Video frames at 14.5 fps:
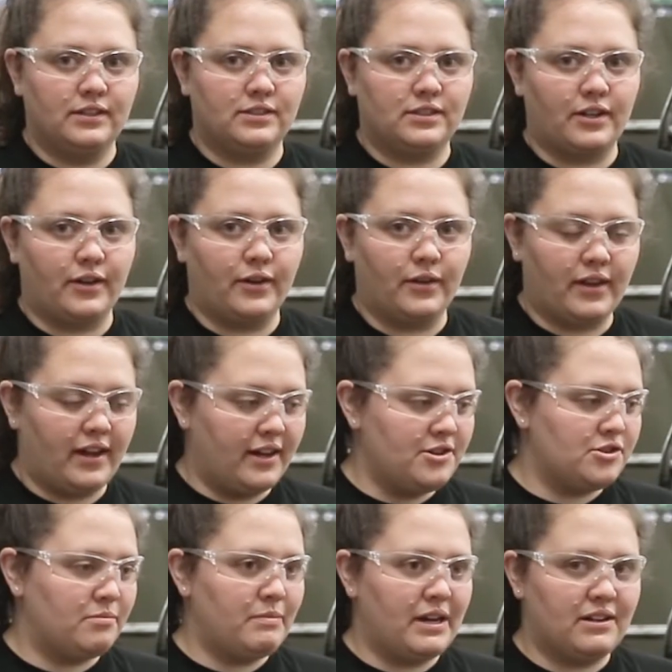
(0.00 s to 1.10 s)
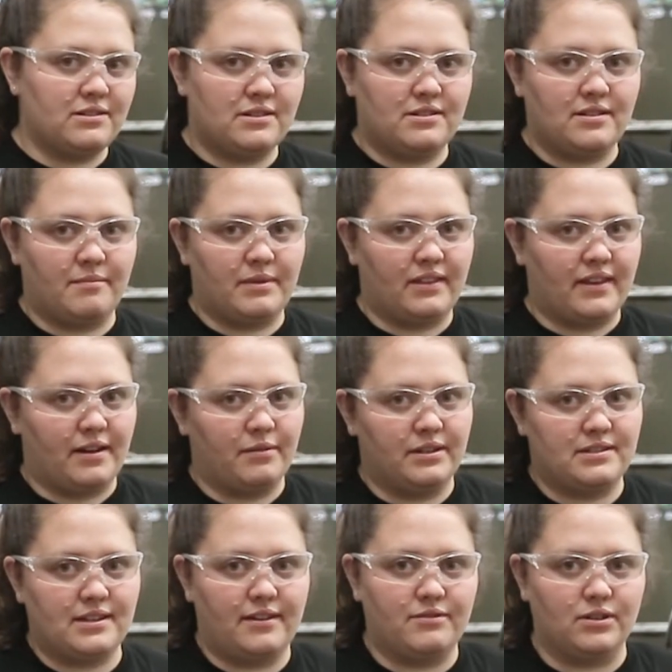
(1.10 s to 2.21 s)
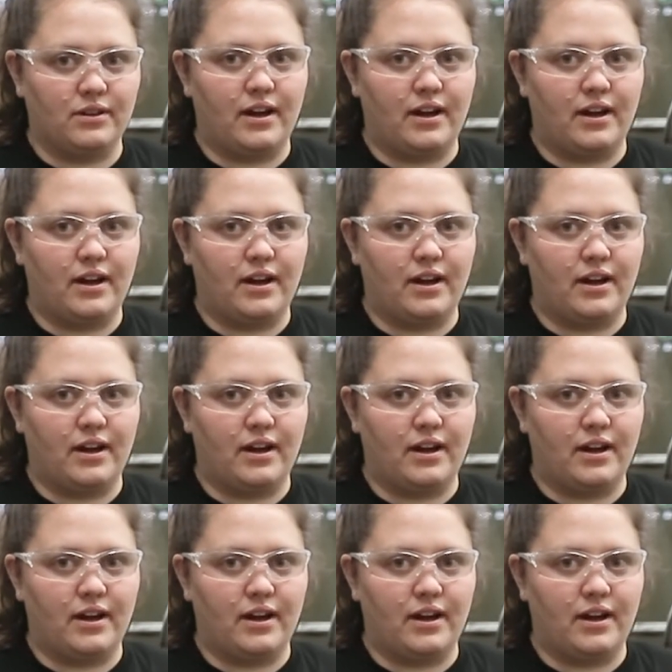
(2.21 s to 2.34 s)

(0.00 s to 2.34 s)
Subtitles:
So the engine mounts is something that we saved a